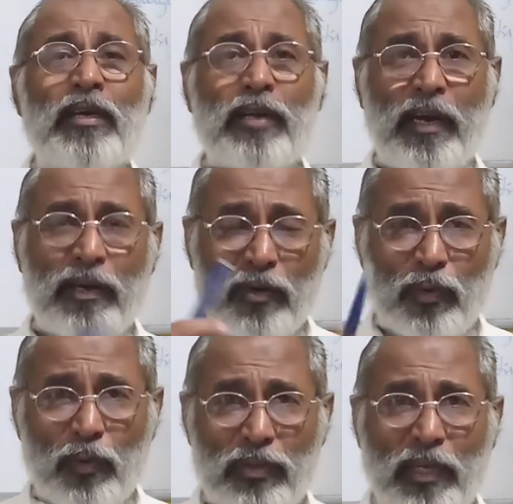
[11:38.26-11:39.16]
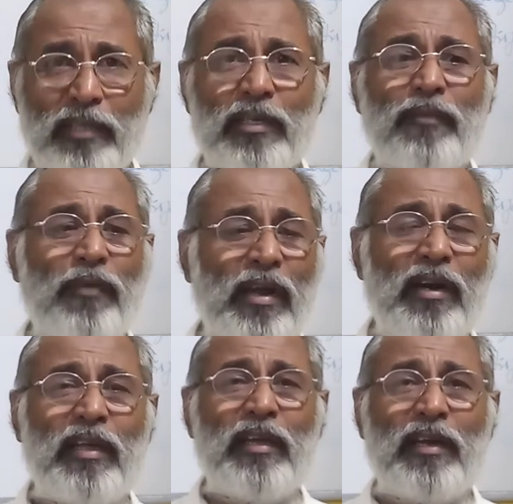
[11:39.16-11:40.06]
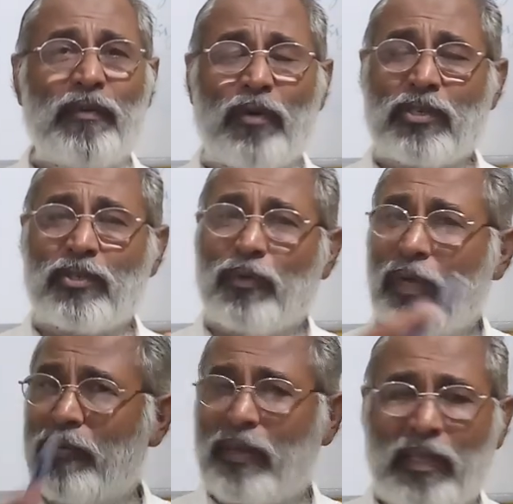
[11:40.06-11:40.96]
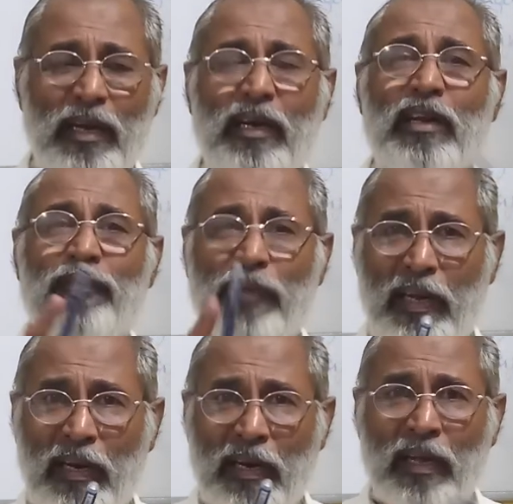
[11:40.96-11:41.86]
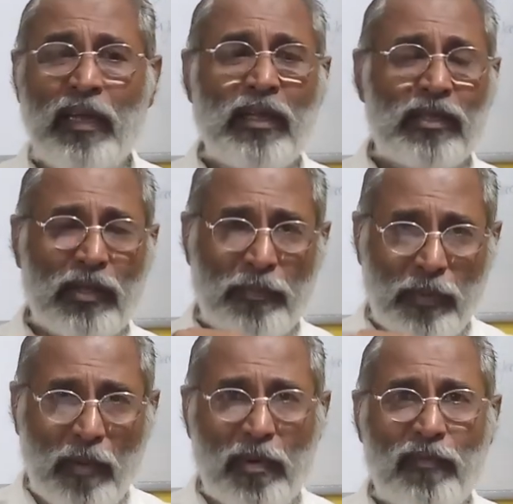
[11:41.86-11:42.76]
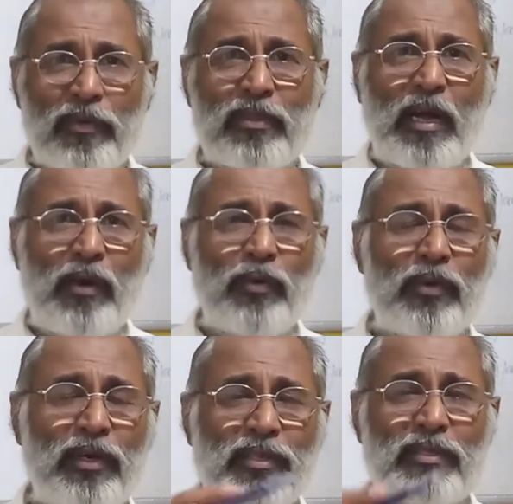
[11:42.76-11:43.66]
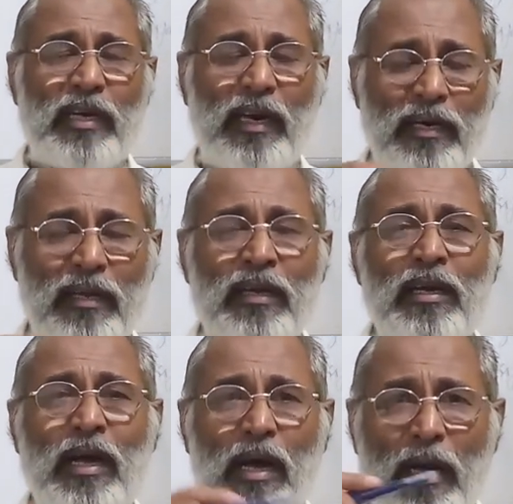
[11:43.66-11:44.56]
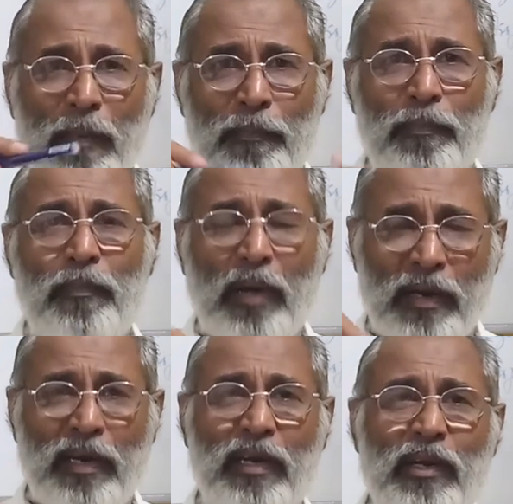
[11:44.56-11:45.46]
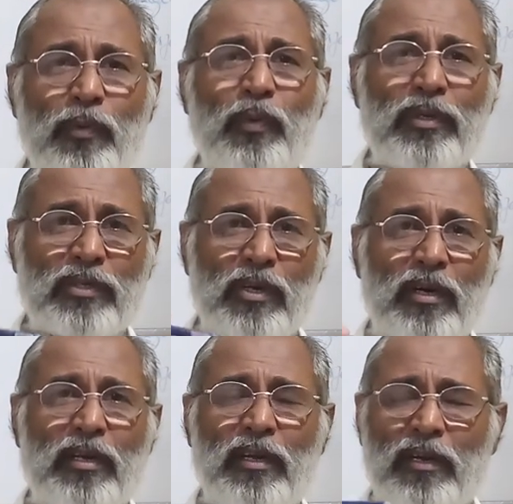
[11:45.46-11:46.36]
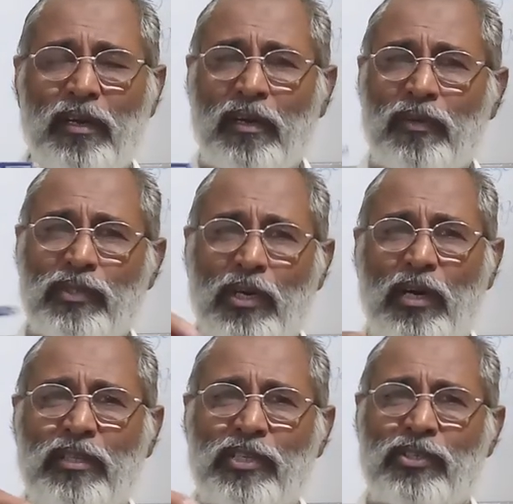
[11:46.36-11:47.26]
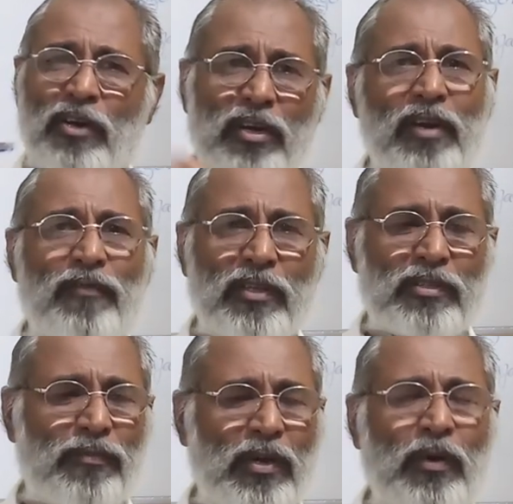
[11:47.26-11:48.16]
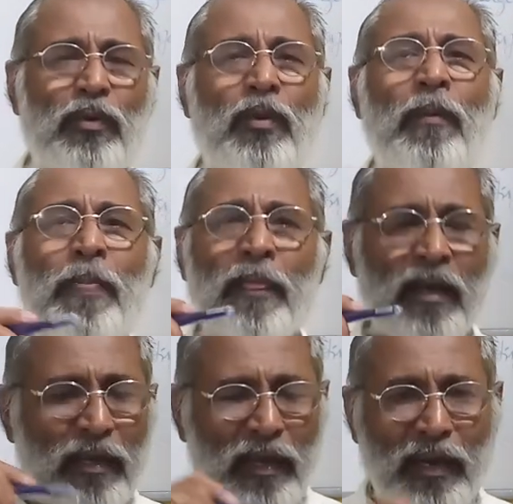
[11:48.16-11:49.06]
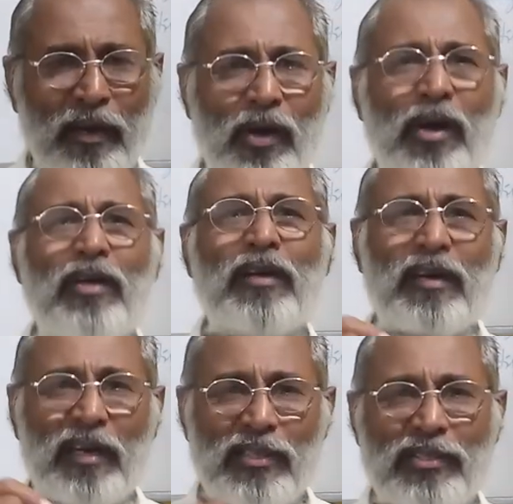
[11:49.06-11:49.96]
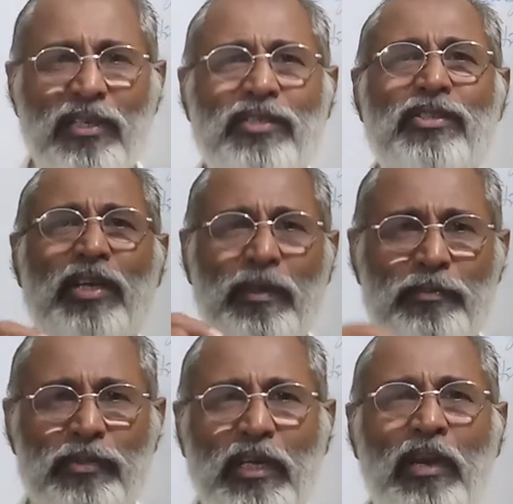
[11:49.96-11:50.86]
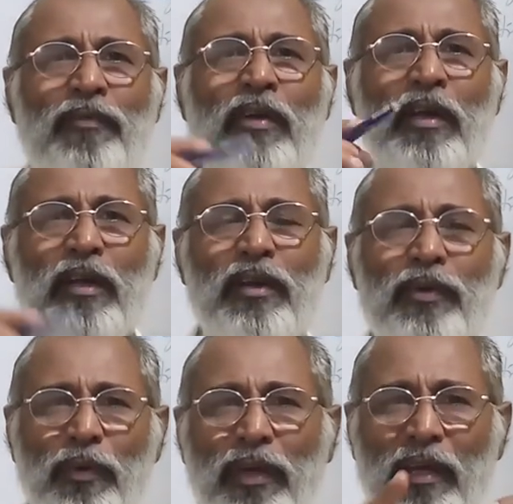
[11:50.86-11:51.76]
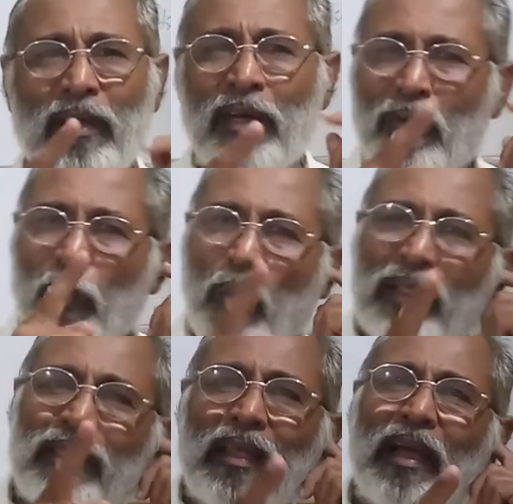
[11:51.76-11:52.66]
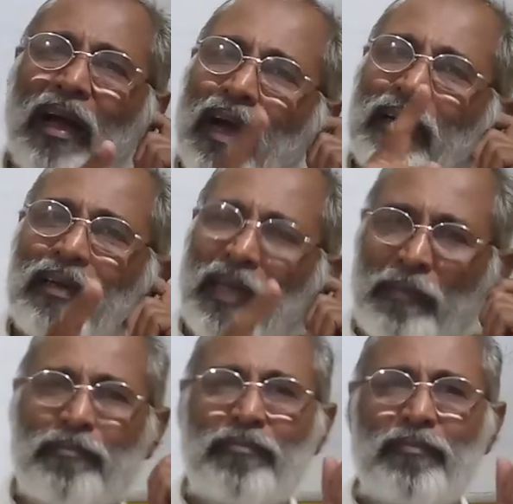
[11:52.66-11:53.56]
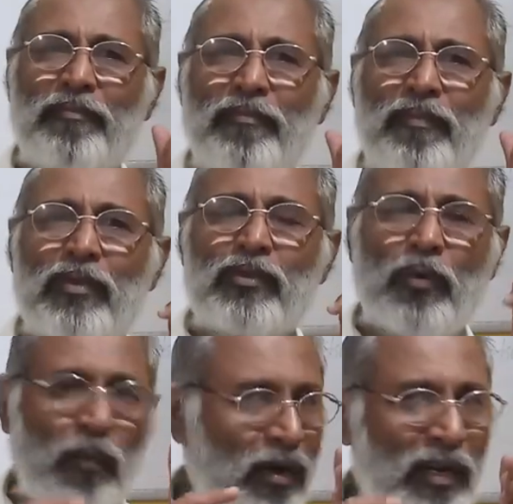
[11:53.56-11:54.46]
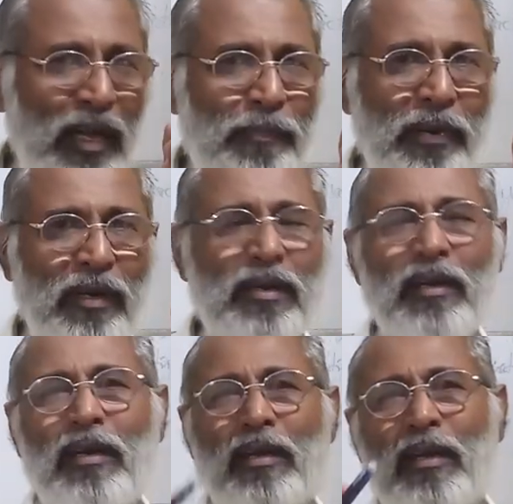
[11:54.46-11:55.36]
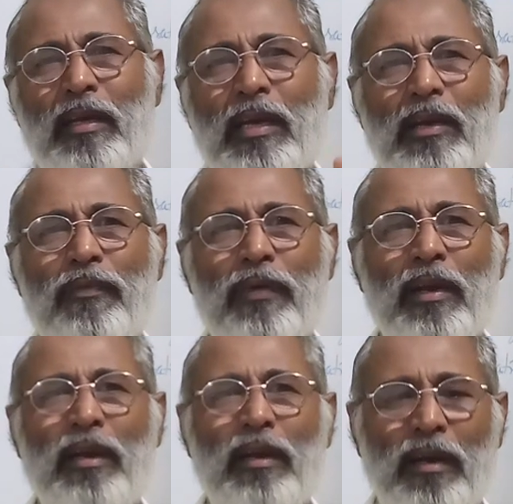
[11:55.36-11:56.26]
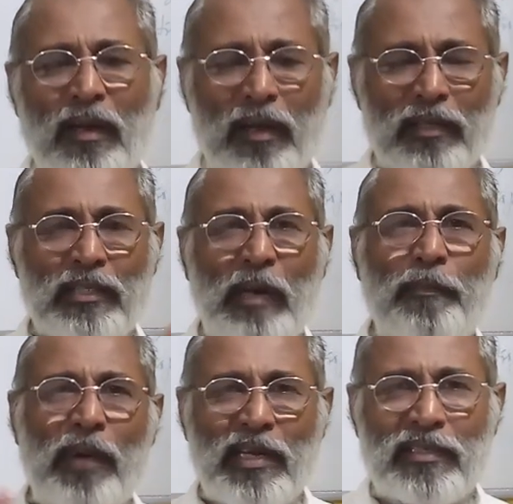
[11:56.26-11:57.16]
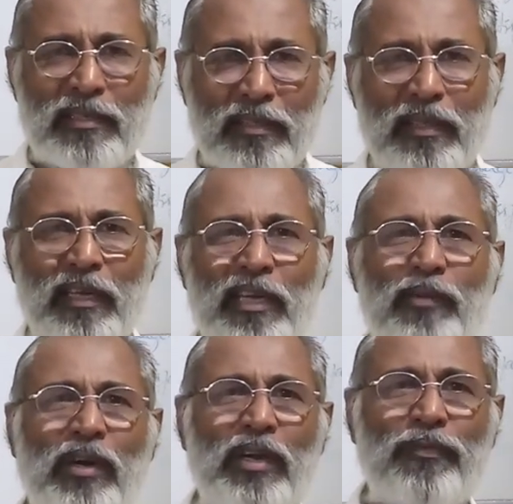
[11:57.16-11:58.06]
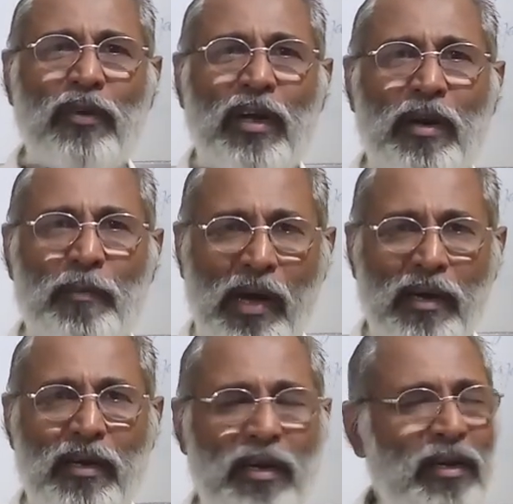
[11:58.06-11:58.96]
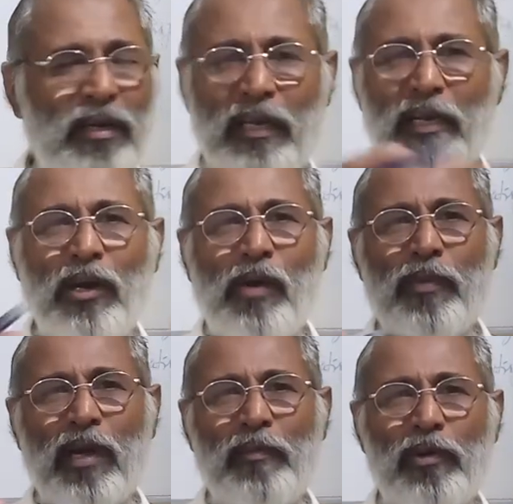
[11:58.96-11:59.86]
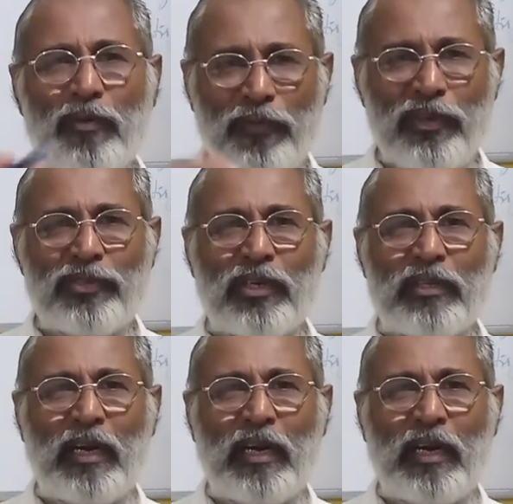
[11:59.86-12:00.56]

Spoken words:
trying to do things, and finally he wants to do everything and he'll fail. The problem with Rahu is that a native who is got has got the strong influence of Rahu cannot resist himself in doing one thing at a time. So what will happen? He will surpass the 24-hour mark. He will not be able to finish it